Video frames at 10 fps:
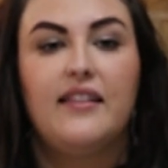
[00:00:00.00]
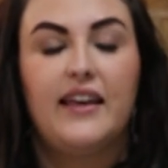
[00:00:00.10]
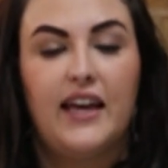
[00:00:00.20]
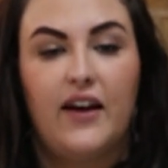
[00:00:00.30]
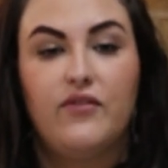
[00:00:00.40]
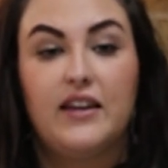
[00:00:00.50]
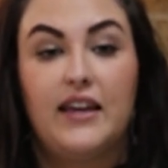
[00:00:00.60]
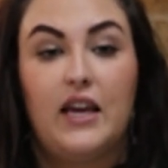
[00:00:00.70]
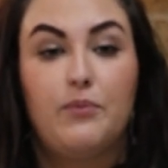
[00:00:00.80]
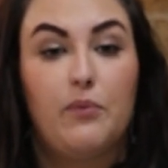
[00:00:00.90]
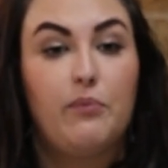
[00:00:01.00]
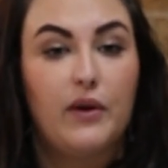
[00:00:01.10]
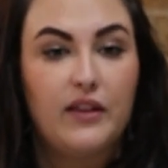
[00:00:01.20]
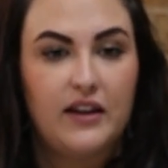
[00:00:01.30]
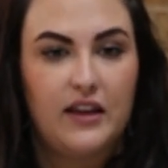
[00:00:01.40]
They have the
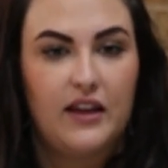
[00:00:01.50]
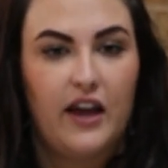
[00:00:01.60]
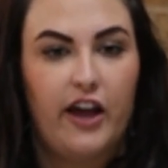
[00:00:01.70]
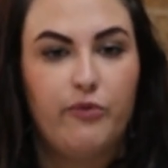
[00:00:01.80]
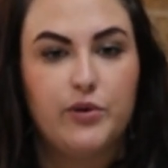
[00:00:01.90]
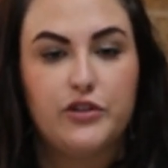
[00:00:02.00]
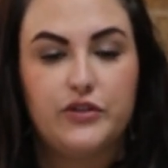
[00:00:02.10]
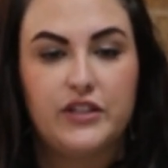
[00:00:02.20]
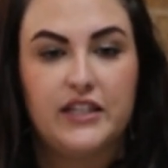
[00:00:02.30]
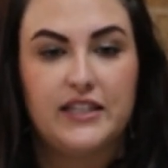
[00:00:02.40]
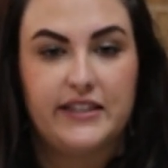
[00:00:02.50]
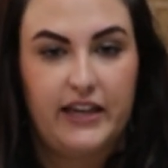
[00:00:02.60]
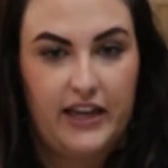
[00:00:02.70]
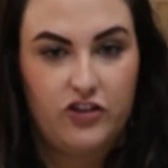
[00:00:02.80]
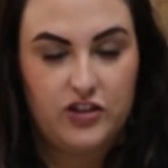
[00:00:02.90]
capability of producing
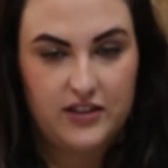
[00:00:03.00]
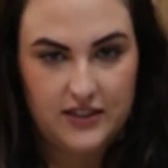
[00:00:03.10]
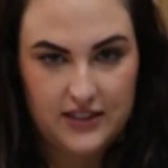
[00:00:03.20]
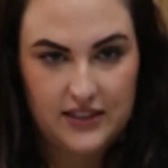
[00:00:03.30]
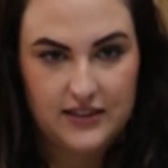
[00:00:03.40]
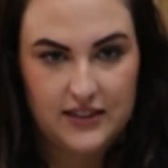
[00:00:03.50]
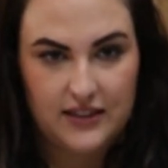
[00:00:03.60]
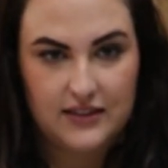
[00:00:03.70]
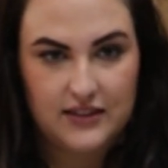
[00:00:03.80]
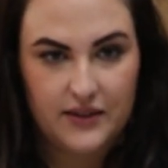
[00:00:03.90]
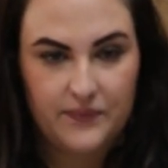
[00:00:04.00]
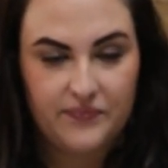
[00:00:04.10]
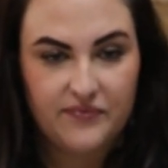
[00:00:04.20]
contagious diseases.